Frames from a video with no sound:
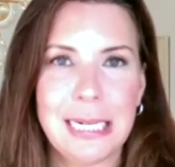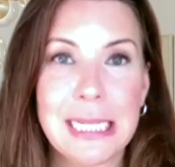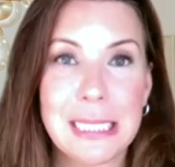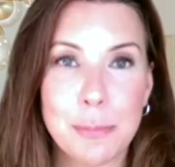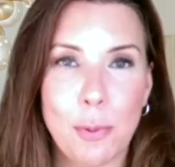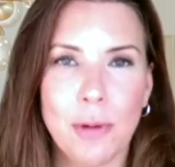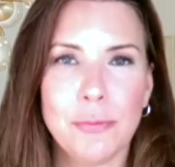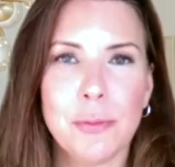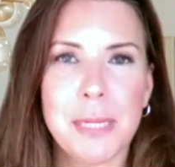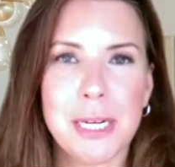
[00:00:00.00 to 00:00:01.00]
It's
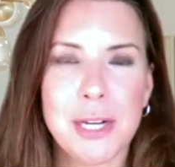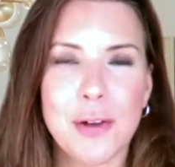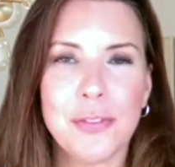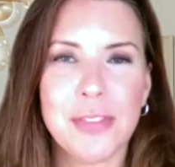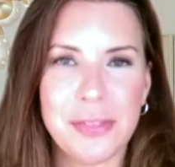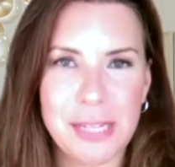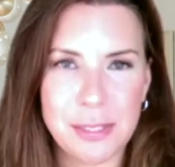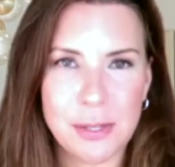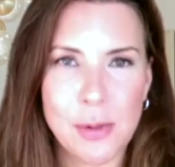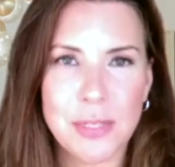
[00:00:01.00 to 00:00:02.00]
important for me to note that
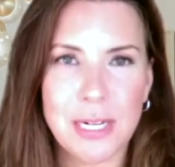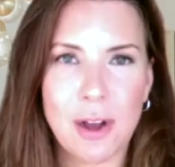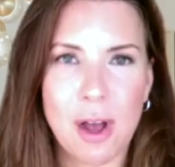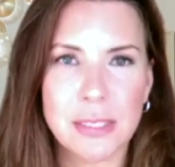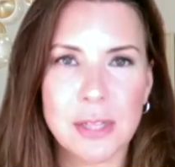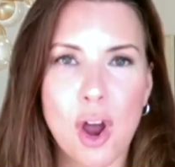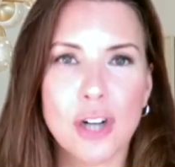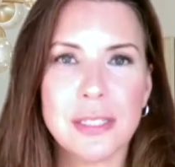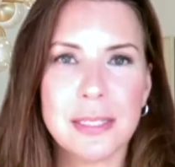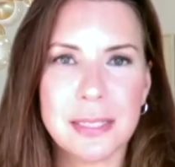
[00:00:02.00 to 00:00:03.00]
these closing costs
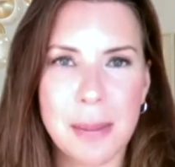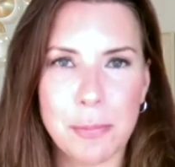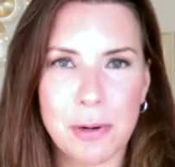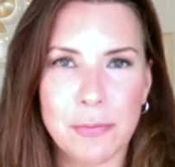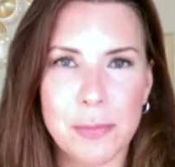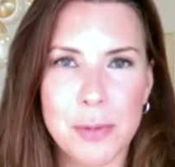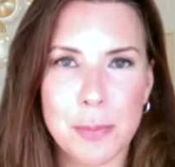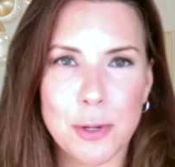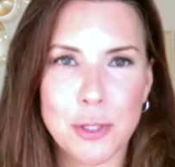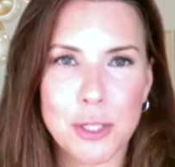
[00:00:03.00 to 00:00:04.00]
are separate from your
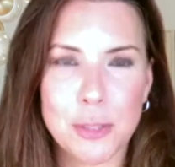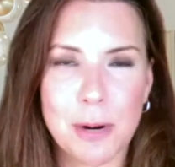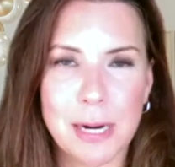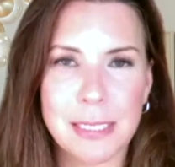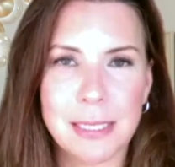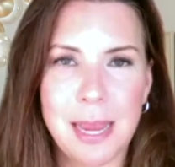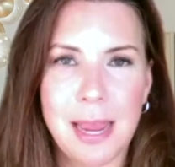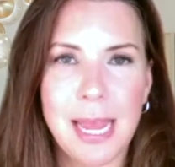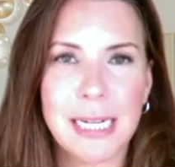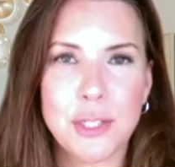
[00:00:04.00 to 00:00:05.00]
purchase price,
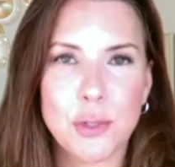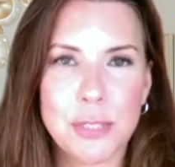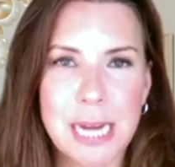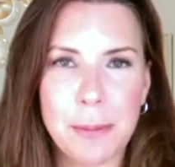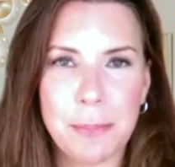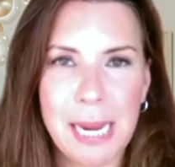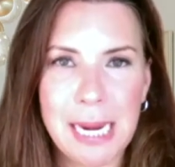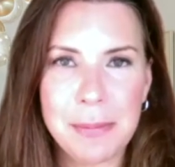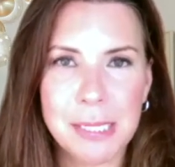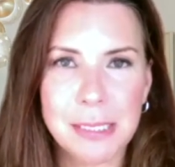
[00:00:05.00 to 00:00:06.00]
and it's your down
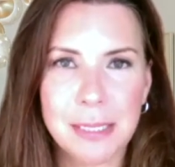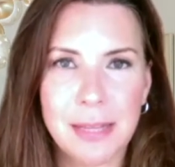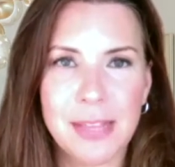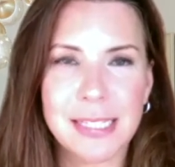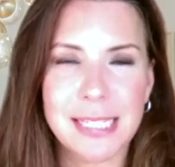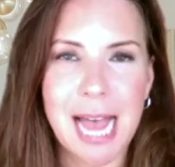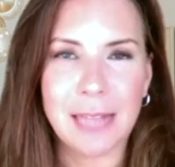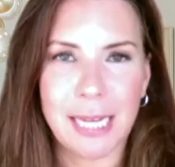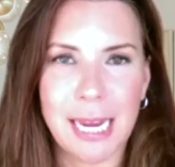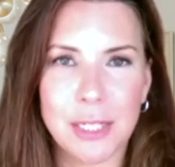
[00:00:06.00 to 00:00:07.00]
payment that's
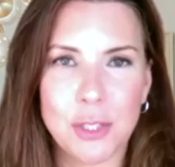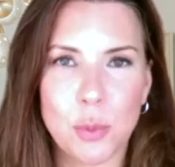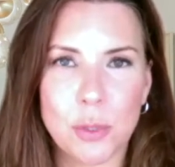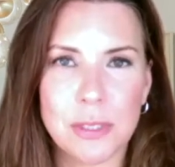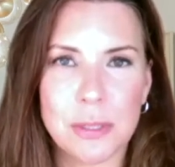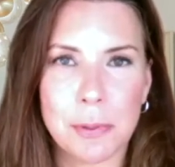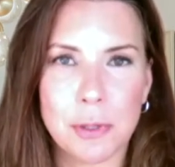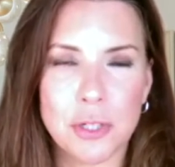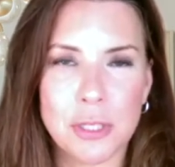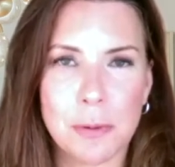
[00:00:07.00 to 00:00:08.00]
allocated towards the
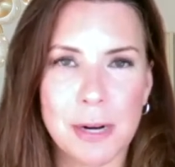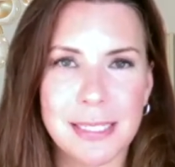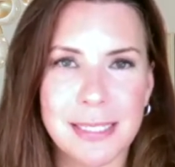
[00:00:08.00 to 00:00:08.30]
purchase price